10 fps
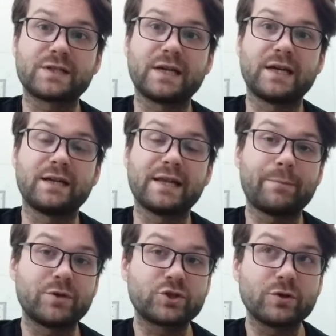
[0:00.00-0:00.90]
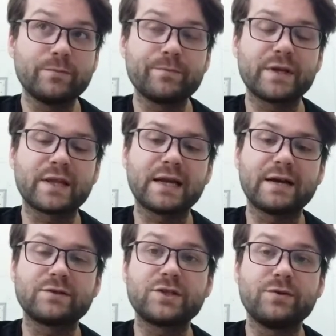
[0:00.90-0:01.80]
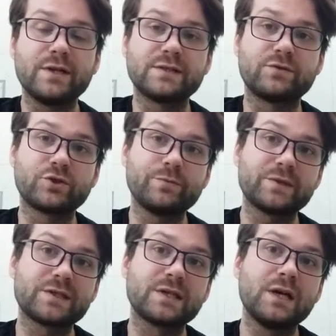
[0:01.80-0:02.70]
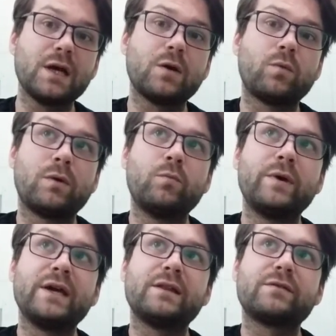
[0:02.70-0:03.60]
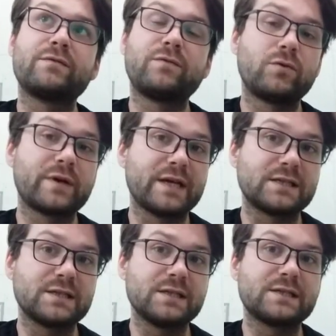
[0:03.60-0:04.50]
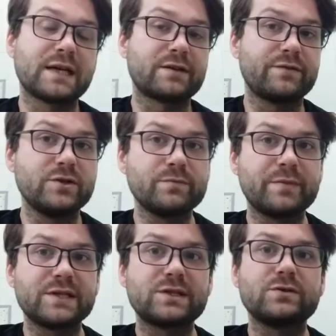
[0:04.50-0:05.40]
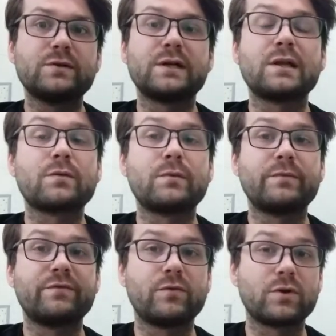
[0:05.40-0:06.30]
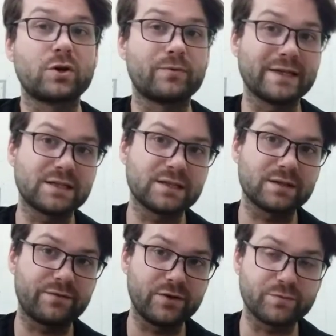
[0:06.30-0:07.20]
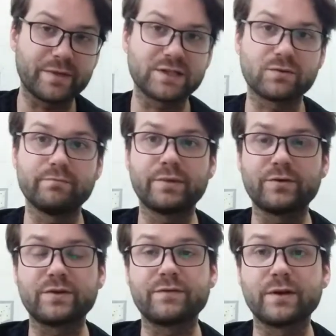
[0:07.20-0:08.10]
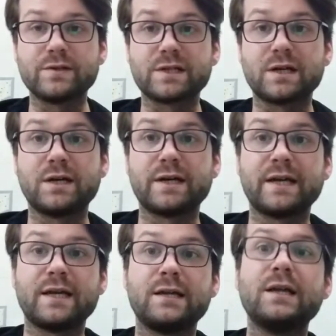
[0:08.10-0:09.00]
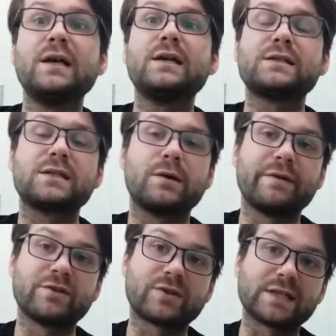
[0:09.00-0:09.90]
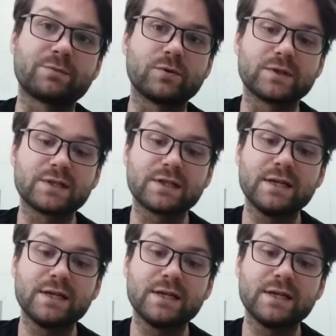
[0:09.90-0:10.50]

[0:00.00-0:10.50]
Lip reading: in that patrol. I then have 2 units of troops, one with 4 Kisses and a Fusion Pistol, another one with 4 Caresses and a Fusion Pistol, and both of those are in Starweaver transports.